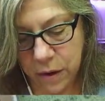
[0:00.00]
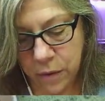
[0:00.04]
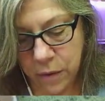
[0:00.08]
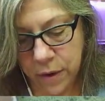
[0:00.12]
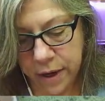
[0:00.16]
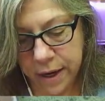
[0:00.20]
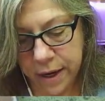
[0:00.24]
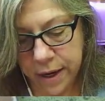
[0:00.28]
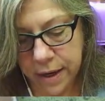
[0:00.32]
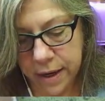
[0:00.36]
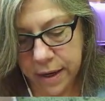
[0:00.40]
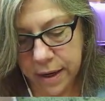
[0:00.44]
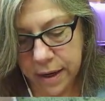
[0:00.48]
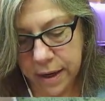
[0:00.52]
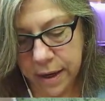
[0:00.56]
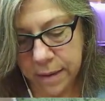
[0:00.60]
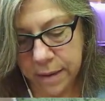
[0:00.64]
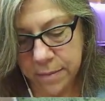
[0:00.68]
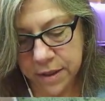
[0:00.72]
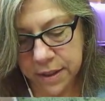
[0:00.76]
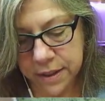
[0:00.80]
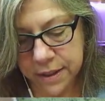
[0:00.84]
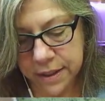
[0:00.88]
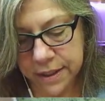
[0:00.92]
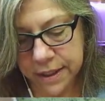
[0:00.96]
right, I'm
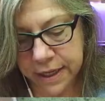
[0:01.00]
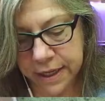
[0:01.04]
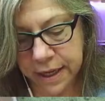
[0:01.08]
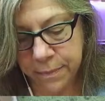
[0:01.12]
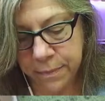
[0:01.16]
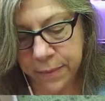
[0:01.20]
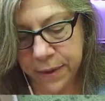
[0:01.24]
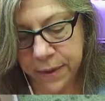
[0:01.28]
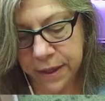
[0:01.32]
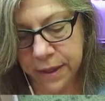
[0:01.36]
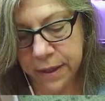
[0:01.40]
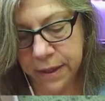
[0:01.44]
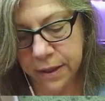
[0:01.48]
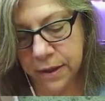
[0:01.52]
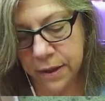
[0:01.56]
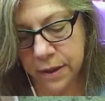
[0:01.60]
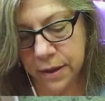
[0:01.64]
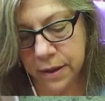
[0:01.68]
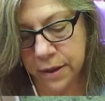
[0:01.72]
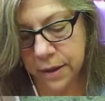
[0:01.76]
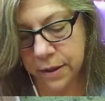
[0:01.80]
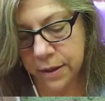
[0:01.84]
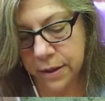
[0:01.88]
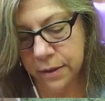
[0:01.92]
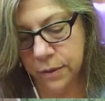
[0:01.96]
just skipping
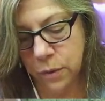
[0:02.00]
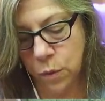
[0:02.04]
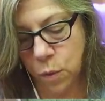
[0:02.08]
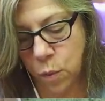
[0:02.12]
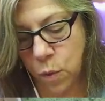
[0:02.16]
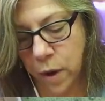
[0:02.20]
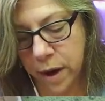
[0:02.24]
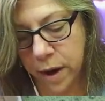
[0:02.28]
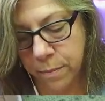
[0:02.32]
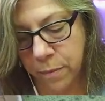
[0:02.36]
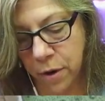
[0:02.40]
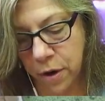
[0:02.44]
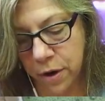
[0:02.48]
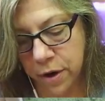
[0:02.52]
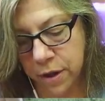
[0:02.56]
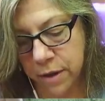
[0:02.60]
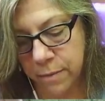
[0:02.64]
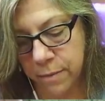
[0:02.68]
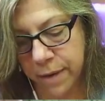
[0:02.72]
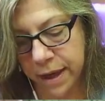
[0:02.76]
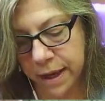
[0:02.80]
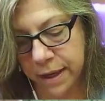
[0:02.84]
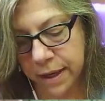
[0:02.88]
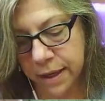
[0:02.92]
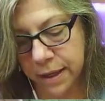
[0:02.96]
the white part of the
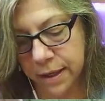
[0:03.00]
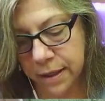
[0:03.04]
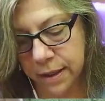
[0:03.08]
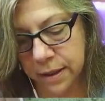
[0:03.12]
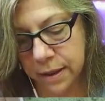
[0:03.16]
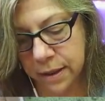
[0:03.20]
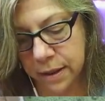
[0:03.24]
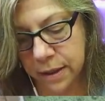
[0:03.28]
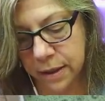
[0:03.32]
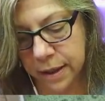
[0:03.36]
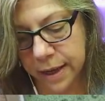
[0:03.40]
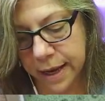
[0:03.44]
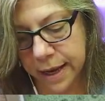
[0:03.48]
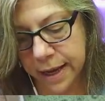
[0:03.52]
bacon